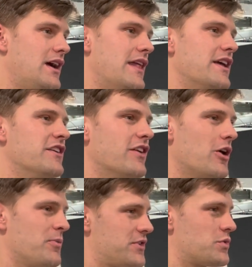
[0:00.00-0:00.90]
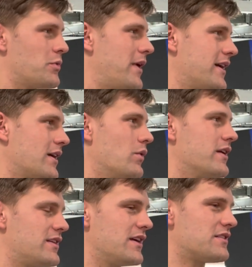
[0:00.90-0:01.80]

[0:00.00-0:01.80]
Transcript: and the developments we're making with it.